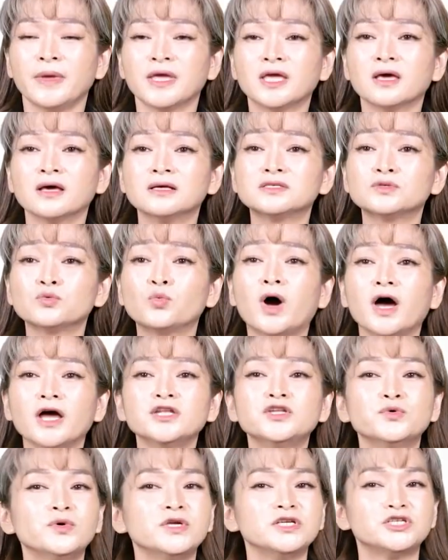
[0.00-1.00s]
because why
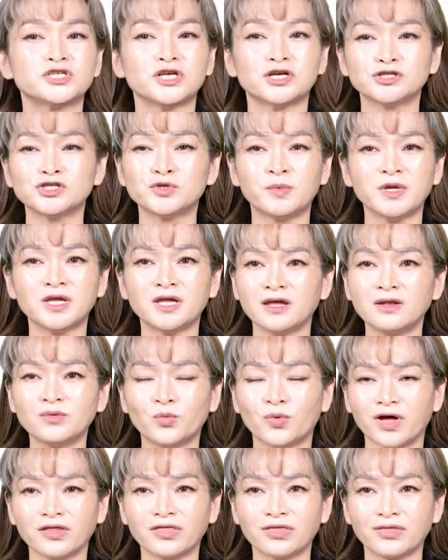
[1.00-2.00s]
do we share to
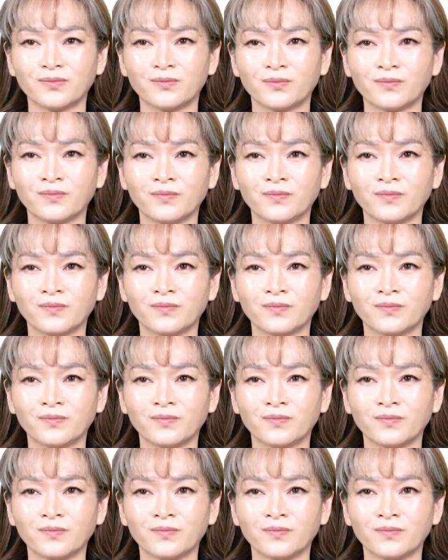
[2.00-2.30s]
begin with?